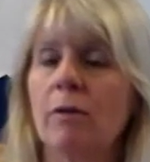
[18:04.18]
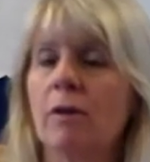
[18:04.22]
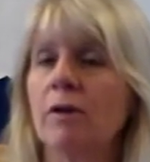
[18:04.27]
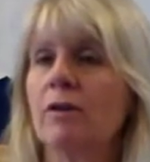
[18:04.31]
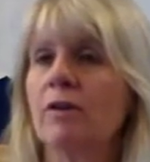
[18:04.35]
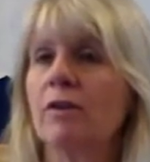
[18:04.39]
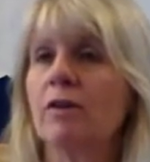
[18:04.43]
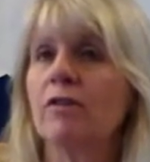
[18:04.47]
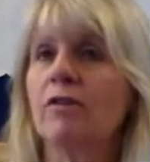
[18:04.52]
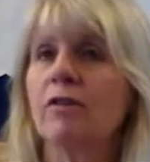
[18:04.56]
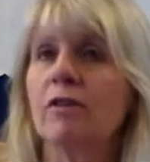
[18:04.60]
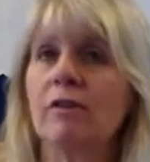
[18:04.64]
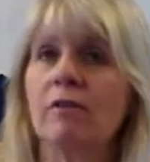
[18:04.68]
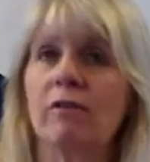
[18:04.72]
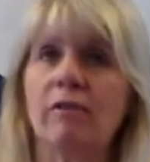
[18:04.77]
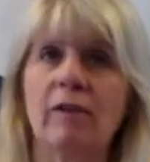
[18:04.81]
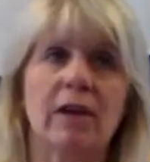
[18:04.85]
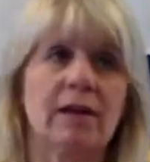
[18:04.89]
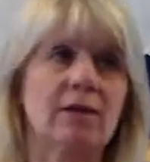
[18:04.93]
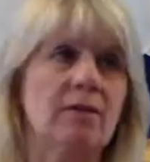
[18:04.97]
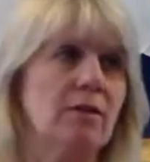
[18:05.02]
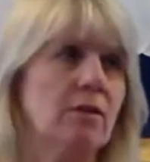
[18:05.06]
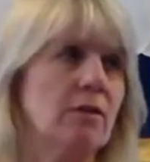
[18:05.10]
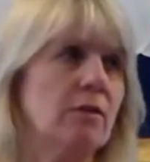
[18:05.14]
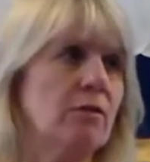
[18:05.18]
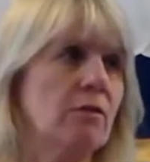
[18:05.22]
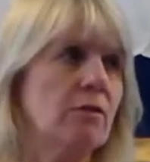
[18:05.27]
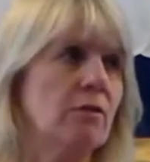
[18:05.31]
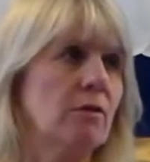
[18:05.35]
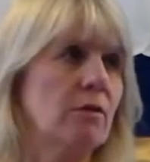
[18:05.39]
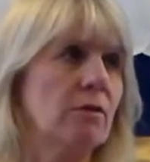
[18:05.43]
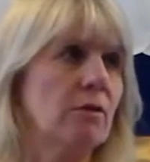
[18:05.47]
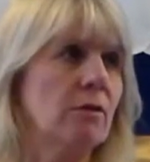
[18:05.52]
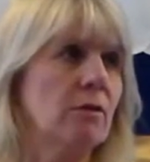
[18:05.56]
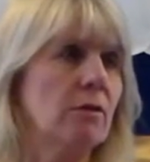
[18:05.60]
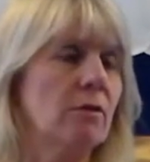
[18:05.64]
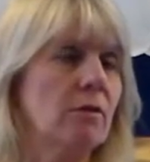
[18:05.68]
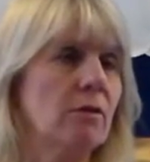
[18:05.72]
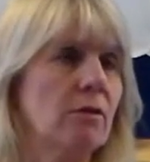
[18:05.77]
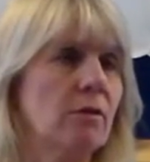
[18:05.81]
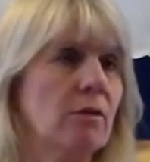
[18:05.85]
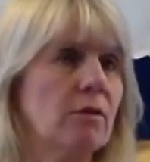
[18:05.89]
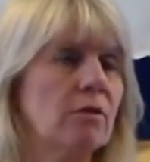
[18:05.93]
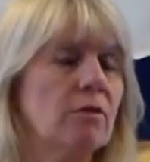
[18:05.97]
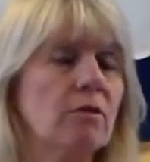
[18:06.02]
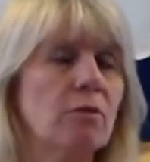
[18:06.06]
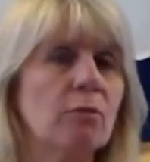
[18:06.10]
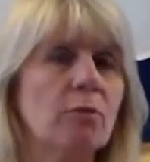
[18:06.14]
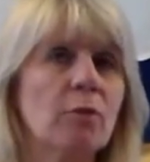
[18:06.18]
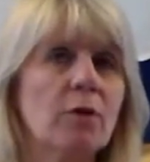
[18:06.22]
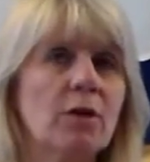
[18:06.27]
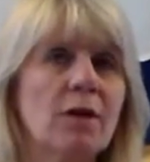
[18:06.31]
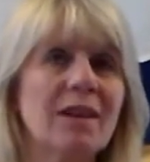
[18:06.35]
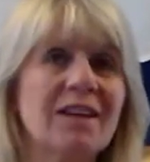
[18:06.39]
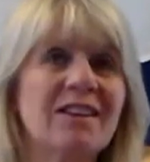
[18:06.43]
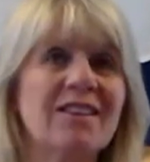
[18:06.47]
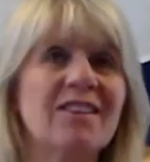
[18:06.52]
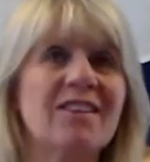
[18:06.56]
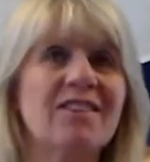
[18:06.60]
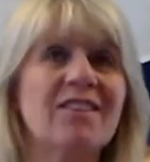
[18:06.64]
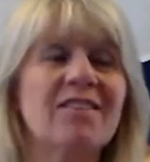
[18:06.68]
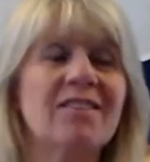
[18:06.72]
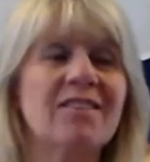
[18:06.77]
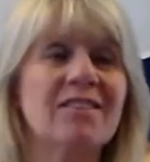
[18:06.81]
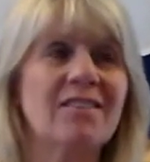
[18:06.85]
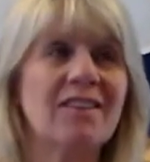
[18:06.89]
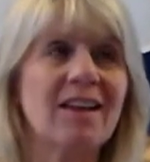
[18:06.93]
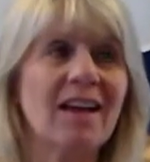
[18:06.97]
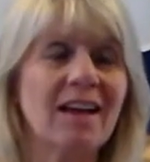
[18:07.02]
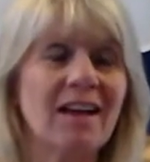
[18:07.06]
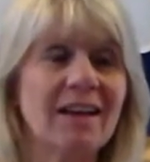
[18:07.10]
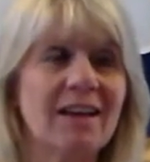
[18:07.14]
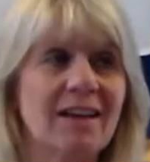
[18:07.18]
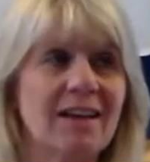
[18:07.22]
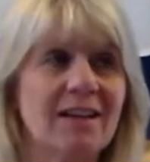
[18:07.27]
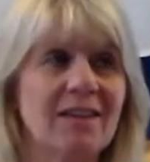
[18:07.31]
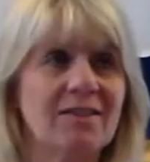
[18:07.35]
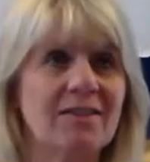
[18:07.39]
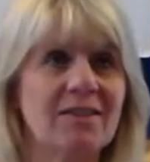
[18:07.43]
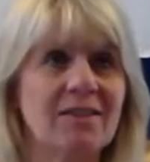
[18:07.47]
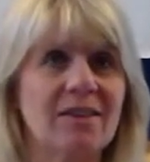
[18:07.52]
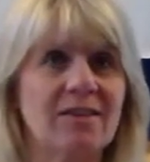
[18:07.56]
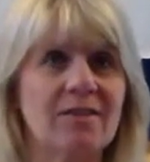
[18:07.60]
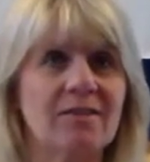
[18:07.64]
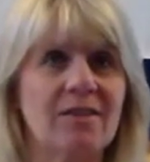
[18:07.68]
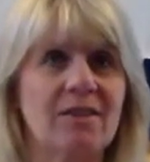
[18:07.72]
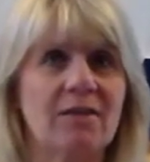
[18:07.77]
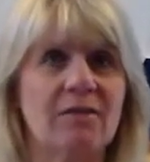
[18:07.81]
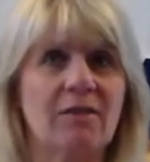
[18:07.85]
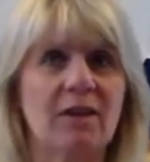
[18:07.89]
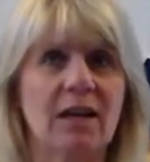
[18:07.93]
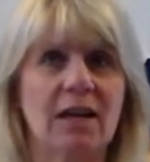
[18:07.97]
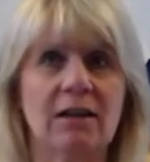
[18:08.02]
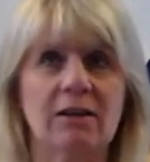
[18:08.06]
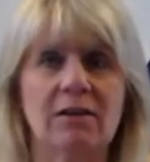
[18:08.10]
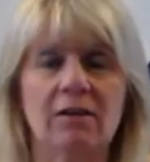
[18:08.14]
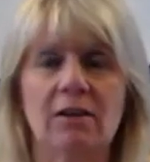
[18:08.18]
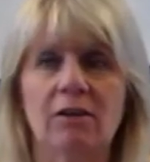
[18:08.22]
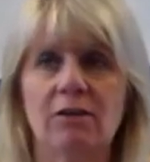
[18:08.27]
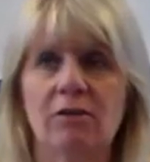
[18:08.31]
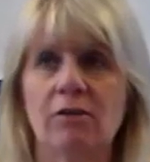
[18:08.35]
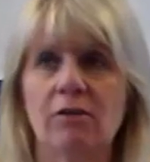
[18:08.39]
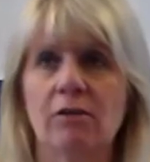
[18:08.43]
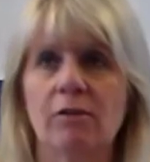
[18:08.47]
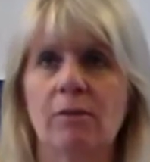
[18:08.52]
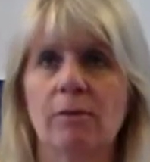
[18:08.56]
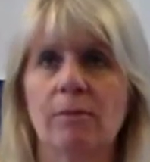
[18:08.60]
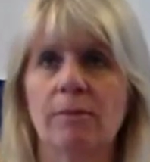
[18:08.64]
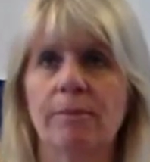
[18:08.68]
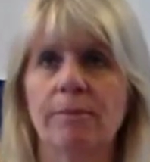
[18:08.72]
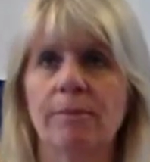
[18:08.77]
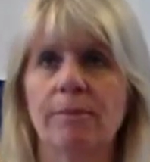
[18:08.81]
to our disadvantage? Is it working to society's disadvantage?